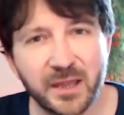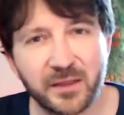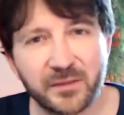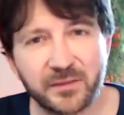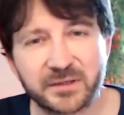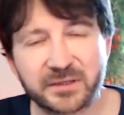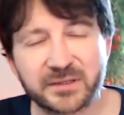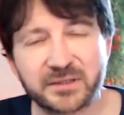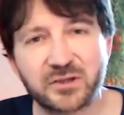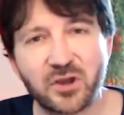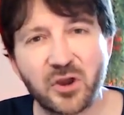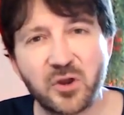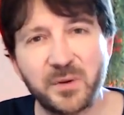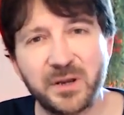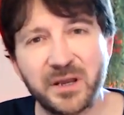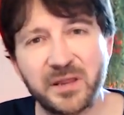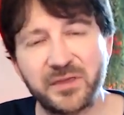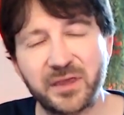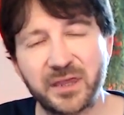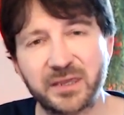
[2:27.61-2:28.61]
There's so
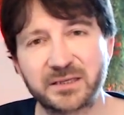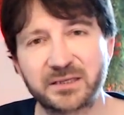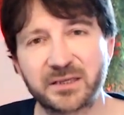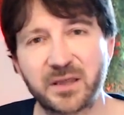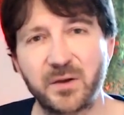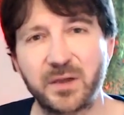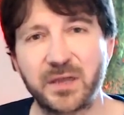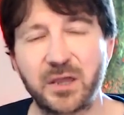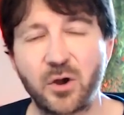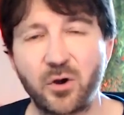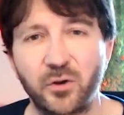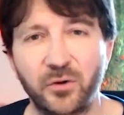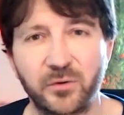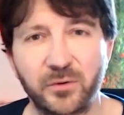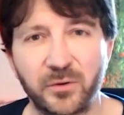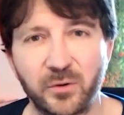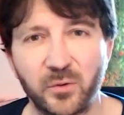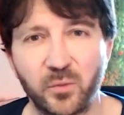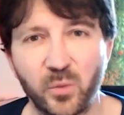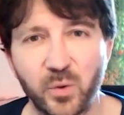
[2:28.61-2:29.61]
many things going on
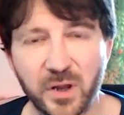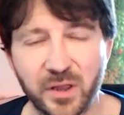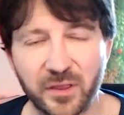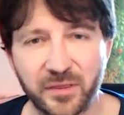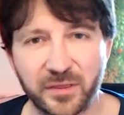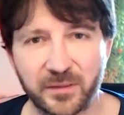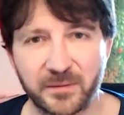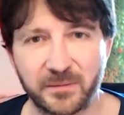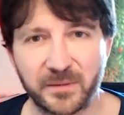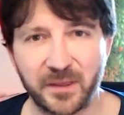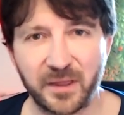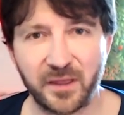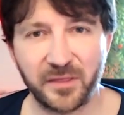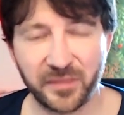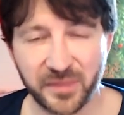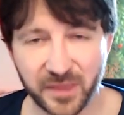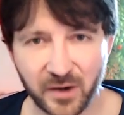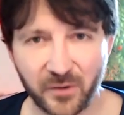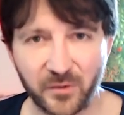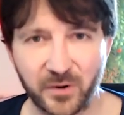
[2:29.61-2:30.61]
with
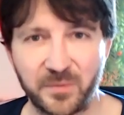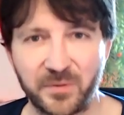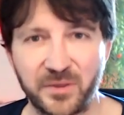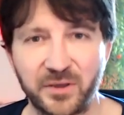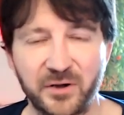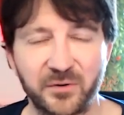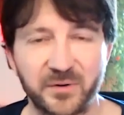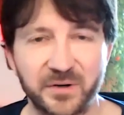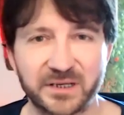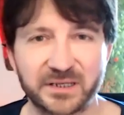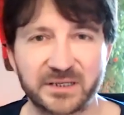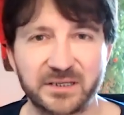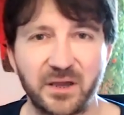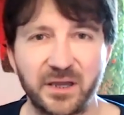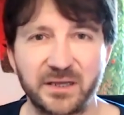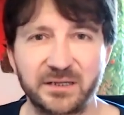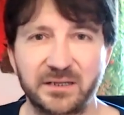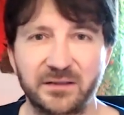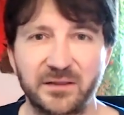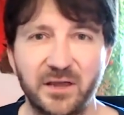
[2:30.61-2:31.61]
Ethereum that are
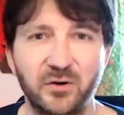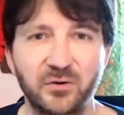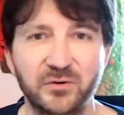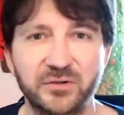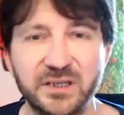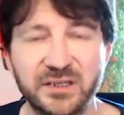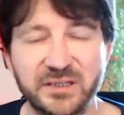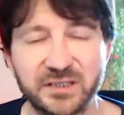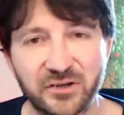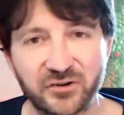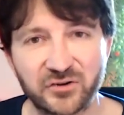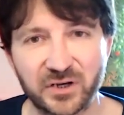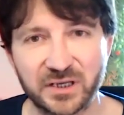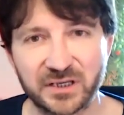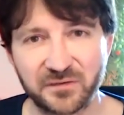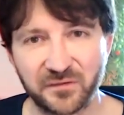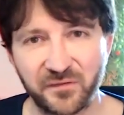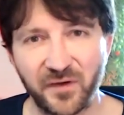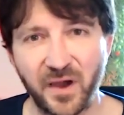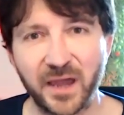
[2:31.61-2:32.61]
exciting. The whole
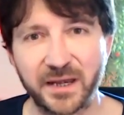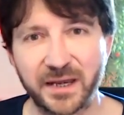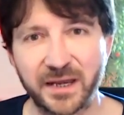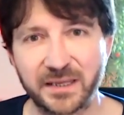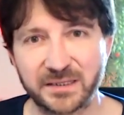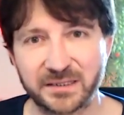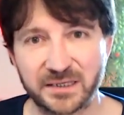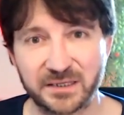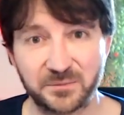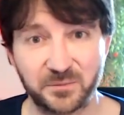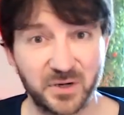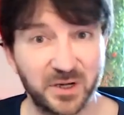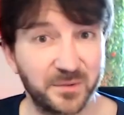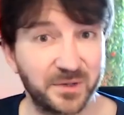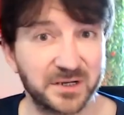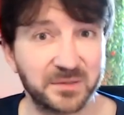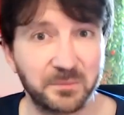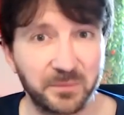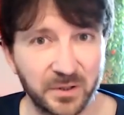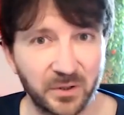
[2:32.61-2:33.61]
decentralized finance is pretty
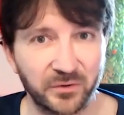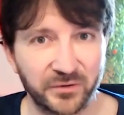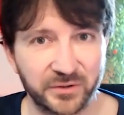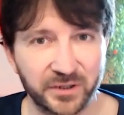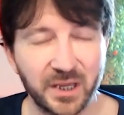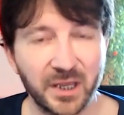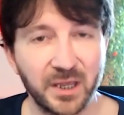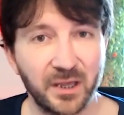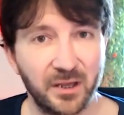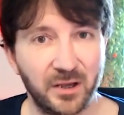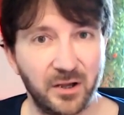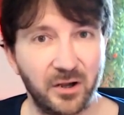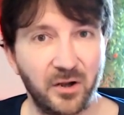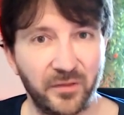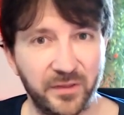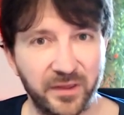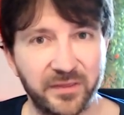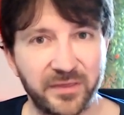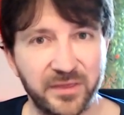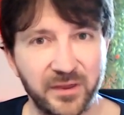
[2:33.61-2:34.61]
much built on
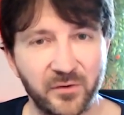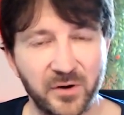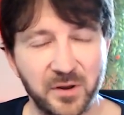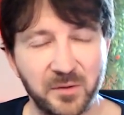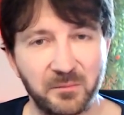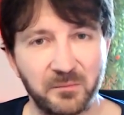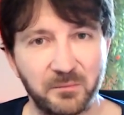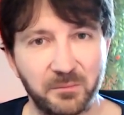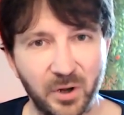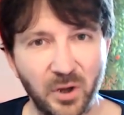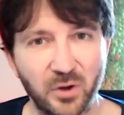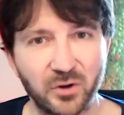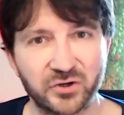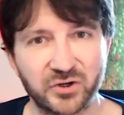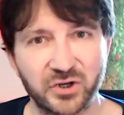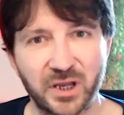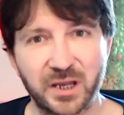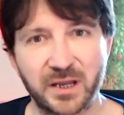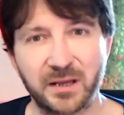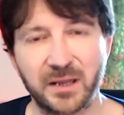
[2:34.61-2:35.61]
the Ethereum
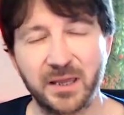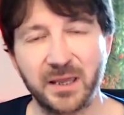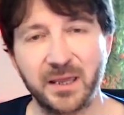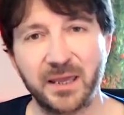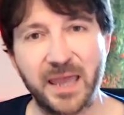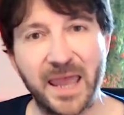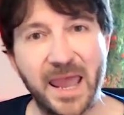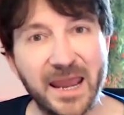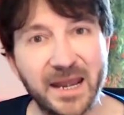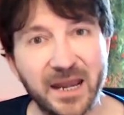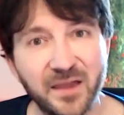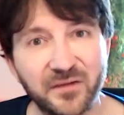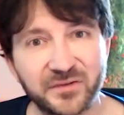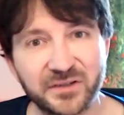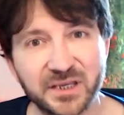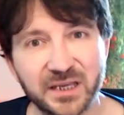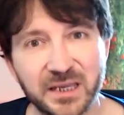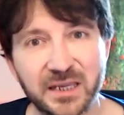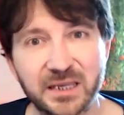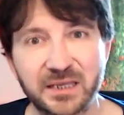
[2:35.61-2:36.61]
blockchain.
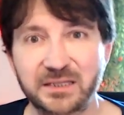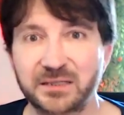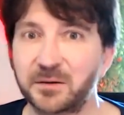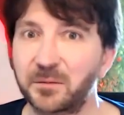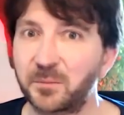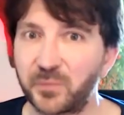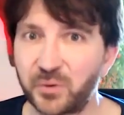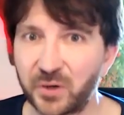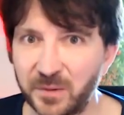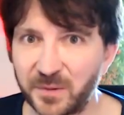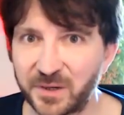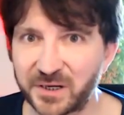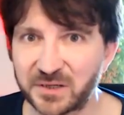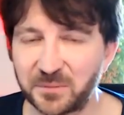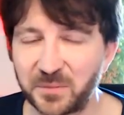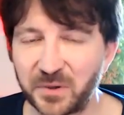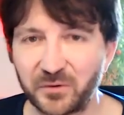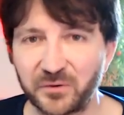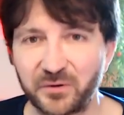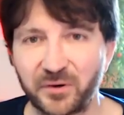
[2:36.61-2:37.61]
NFTs pretty much
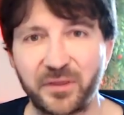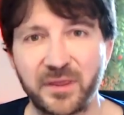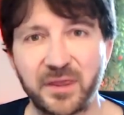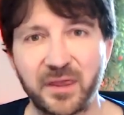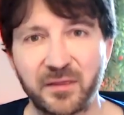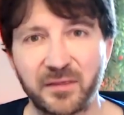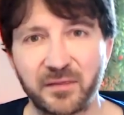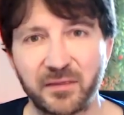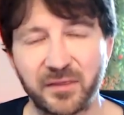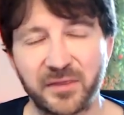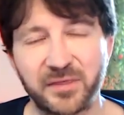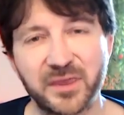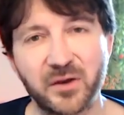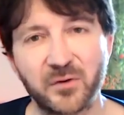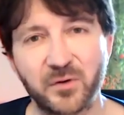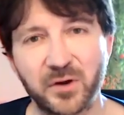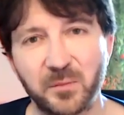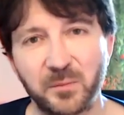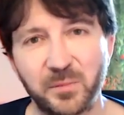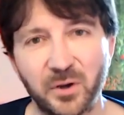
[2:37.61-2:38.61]
built on the
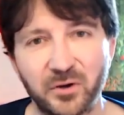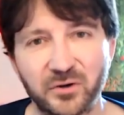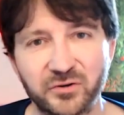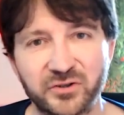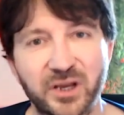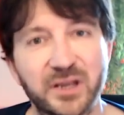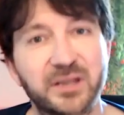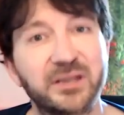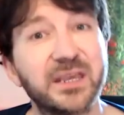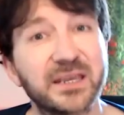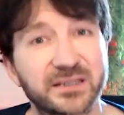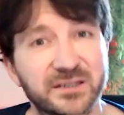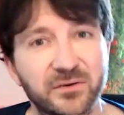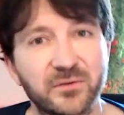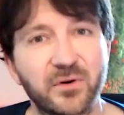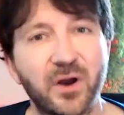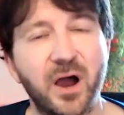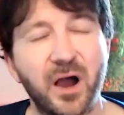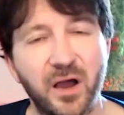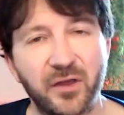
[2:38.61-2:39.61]
Ethereum blockchain. Yes,
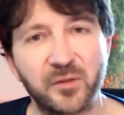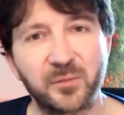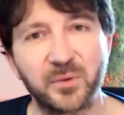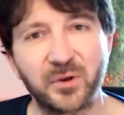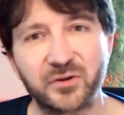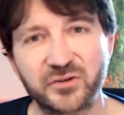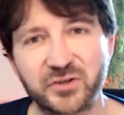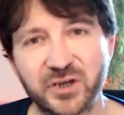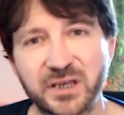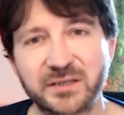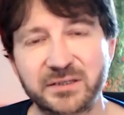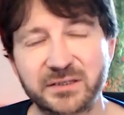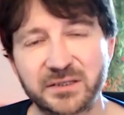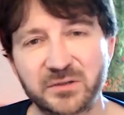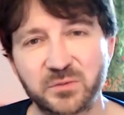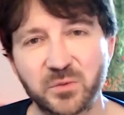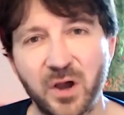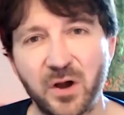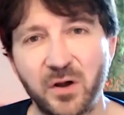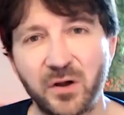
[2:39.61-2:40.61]
there are other blockchains as
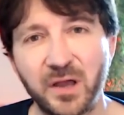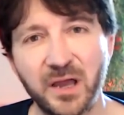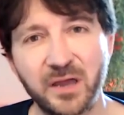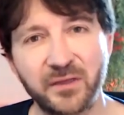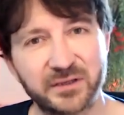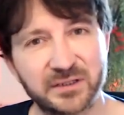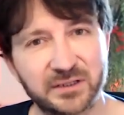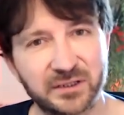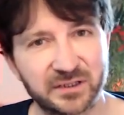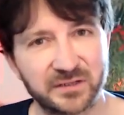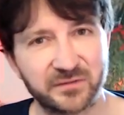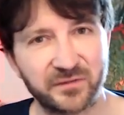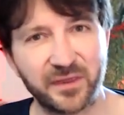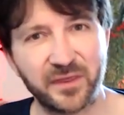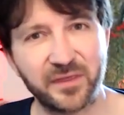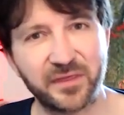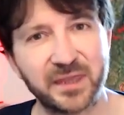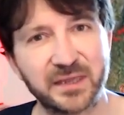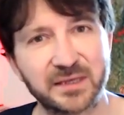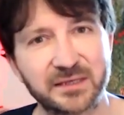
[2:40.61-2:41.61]
well. There's lots of other
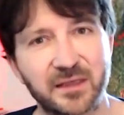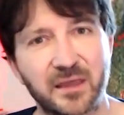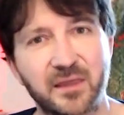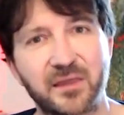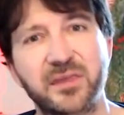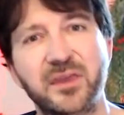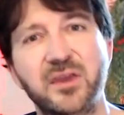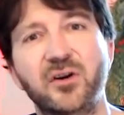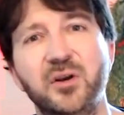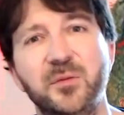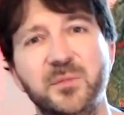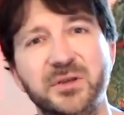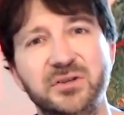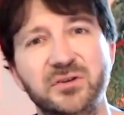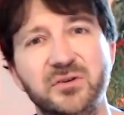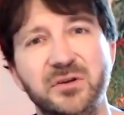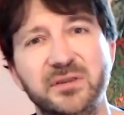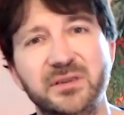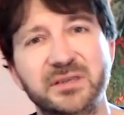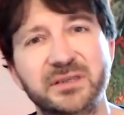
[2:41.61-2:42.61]
things that Ethereum are
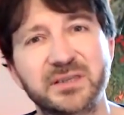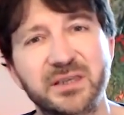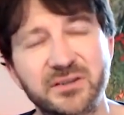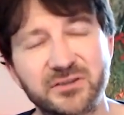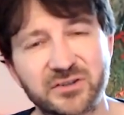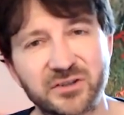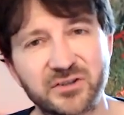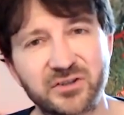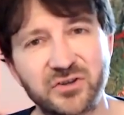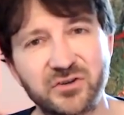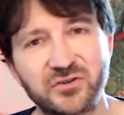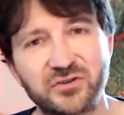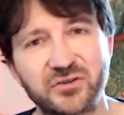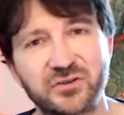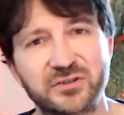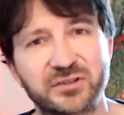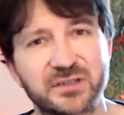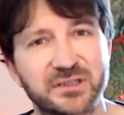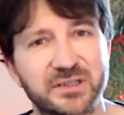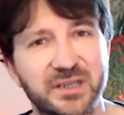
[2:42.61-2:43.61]
doing. There's
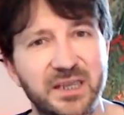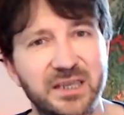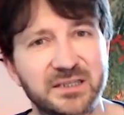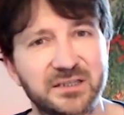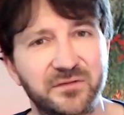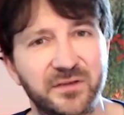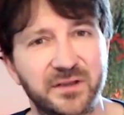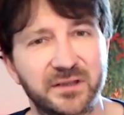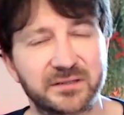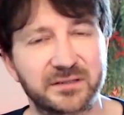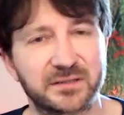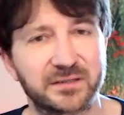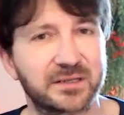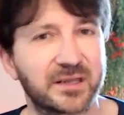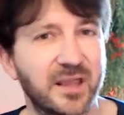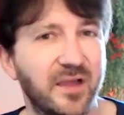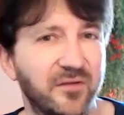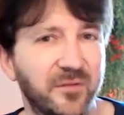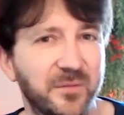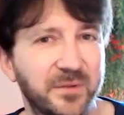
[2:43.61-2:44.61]
institutions, there's hedge funds, there's
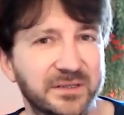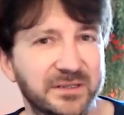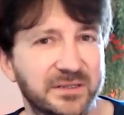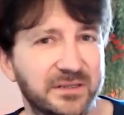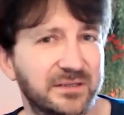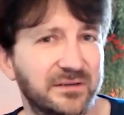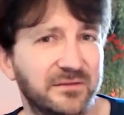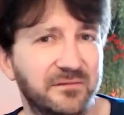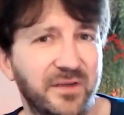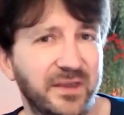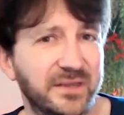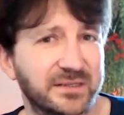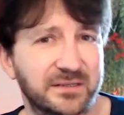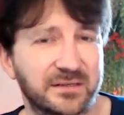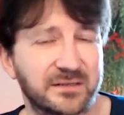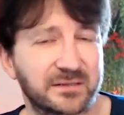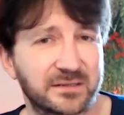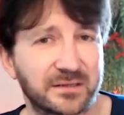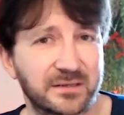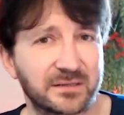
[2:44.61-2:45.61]
governments, there's
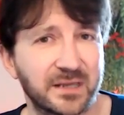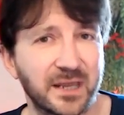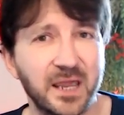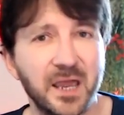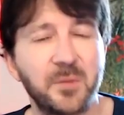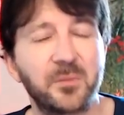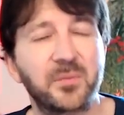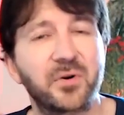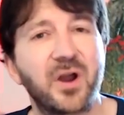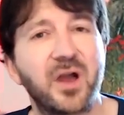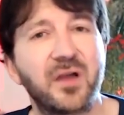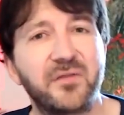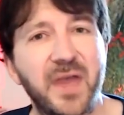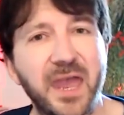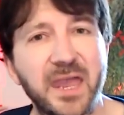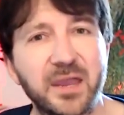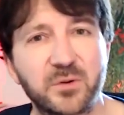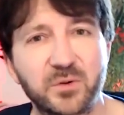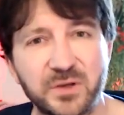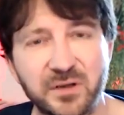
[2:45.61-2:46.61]
investors, there's private
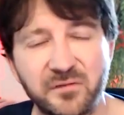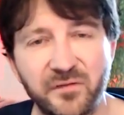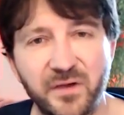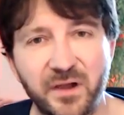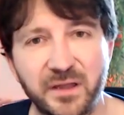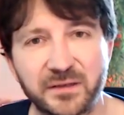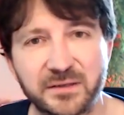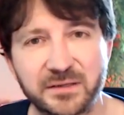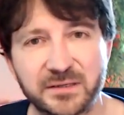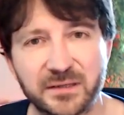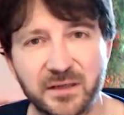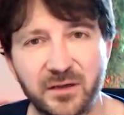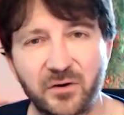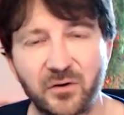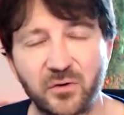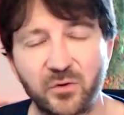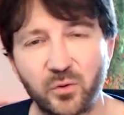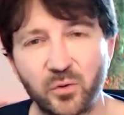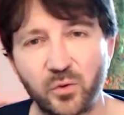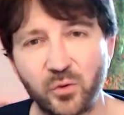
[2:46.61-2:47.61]
equity funds that
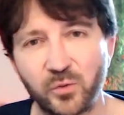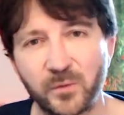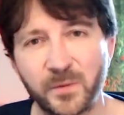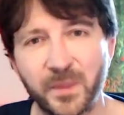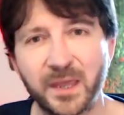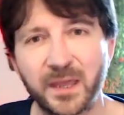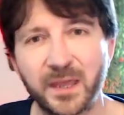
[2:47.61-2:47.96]
are all,